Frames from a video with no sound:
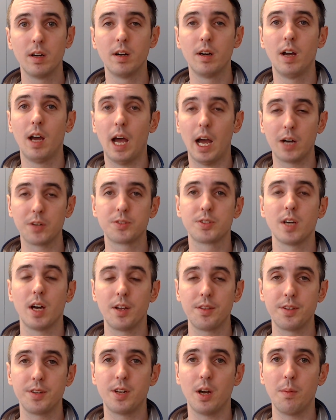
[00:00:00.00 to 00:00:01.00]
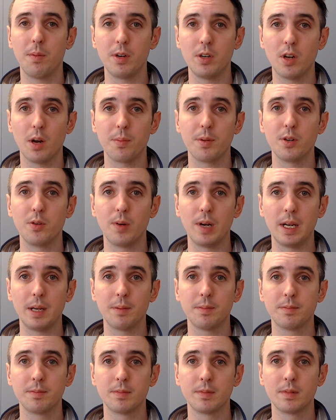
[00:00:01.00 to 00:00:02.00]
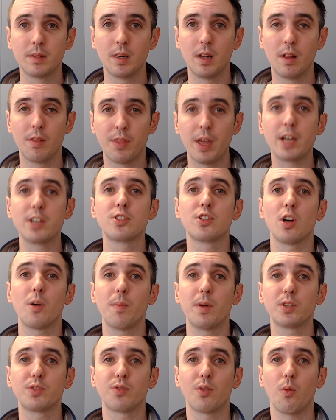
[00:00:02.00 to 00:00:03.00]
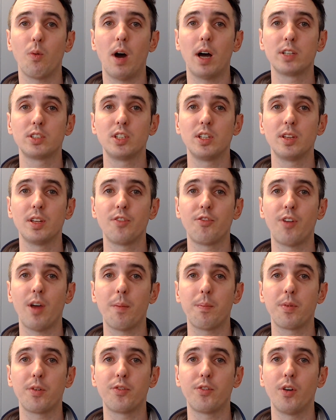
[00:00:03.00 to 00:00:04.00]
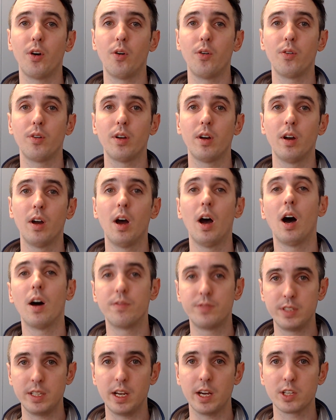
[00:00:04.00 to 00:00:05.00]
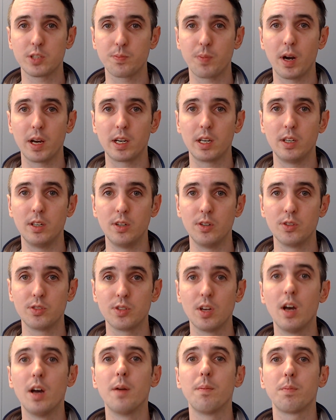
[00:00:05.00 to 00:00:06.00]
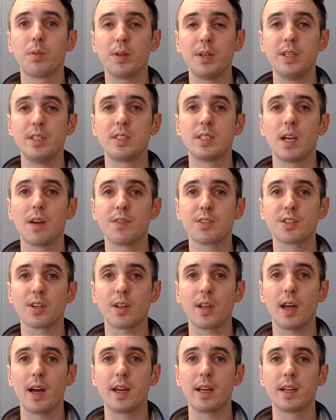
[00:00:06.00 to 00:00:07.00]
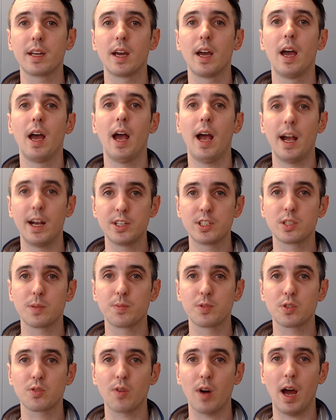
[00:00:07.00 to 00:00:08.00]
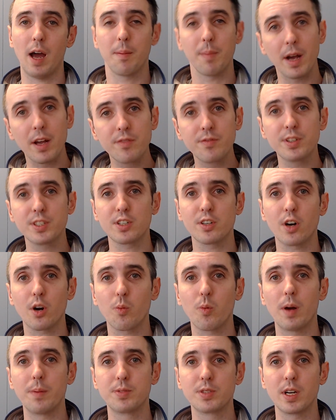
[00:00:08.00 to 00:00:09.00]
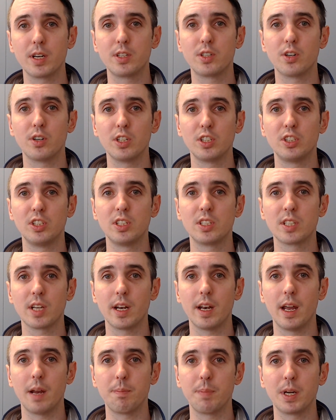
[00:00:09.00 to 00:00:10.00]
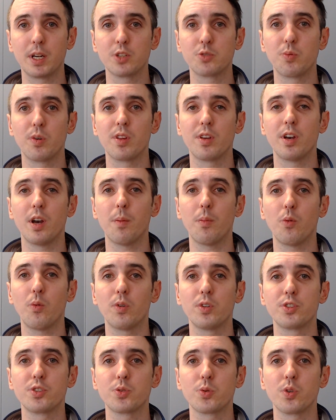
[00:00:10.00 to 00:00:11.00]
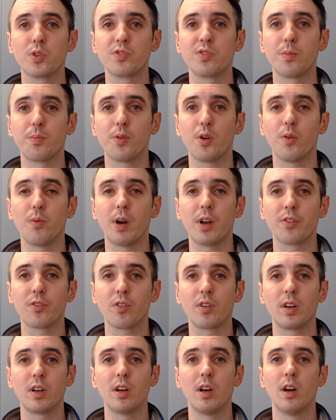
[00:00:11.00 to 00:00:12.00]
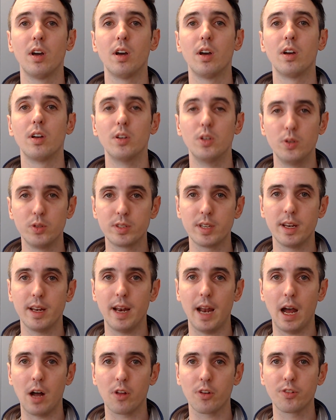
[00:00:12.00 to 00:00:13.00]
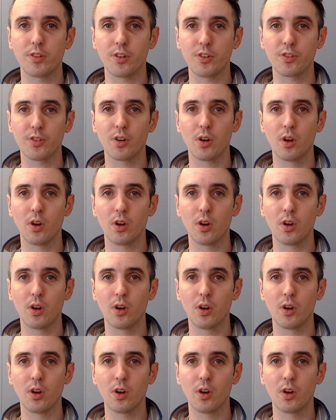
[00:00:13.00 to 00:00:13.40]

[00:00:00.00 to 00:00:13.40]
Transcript: outside the WWE. Thanks so much for watching this episode of DS Breaking News. Please give us a like and subscribe, and visit our website, DirtySheets.net, because we're the #1 source for pro wrestling news and analysis